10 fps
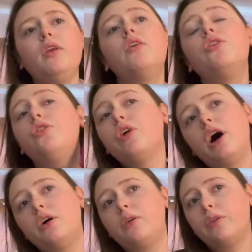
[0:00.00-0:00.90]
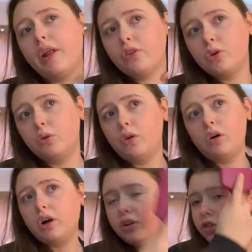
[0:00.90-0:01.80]
So that's
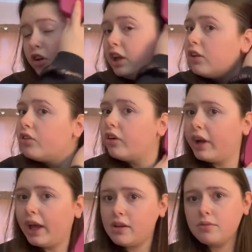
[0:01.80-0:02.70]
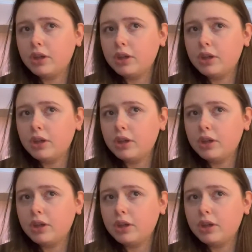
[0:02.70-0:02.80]
cool, because she can still get